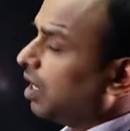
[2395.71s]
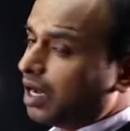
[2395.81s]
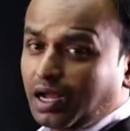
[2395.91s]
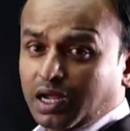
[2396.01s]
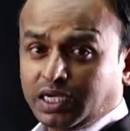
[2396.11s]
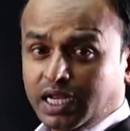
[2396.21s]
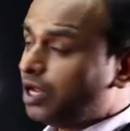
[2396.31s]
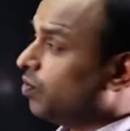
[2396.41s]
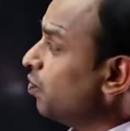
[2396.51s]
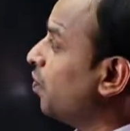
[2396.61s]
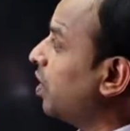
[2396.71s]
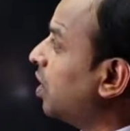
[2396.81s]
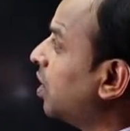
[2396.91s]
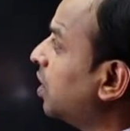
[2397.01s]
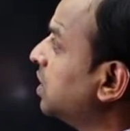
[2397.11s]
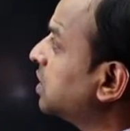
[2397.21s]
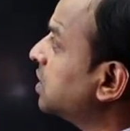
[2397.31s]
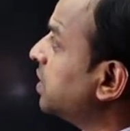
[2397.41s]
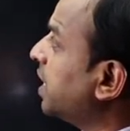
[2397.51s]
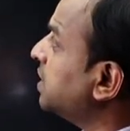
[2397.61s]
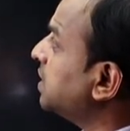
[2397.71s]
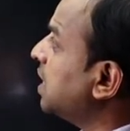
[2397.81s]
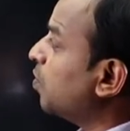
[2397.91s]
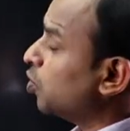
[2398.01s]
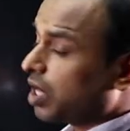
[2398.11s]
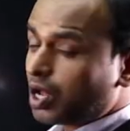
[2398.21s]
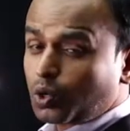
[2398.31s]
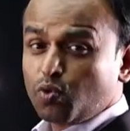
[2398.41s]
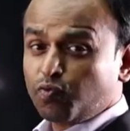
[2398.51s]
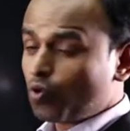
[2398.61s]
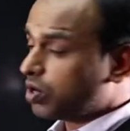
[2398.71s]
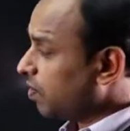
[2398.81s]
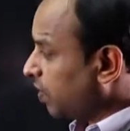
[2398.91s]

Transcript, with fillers: uh, till now we were discussed nicely about the rule four, na?